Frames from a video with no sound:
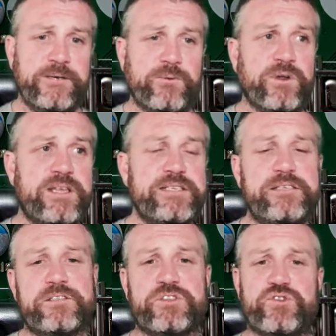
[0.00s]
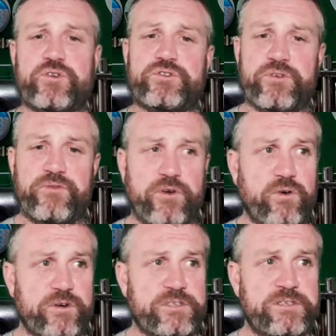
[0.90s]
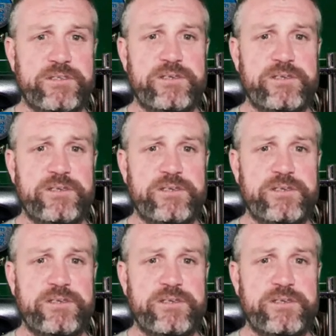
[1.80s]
Well, this is the structure of the course.